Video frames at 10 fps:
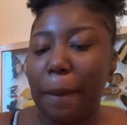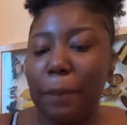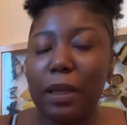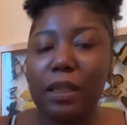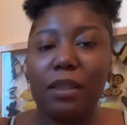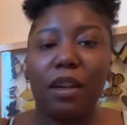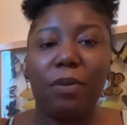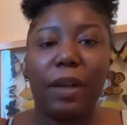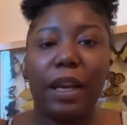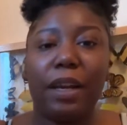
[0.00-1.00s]
But let's start
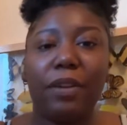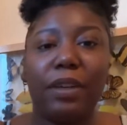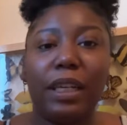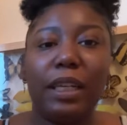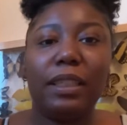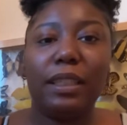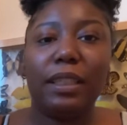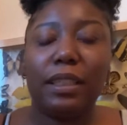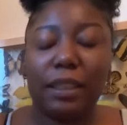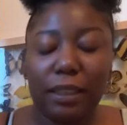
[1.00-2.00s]
with
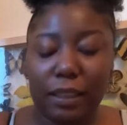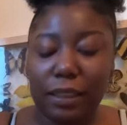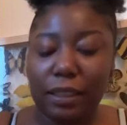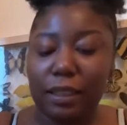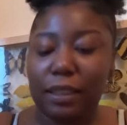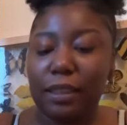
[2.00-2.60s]
Aries.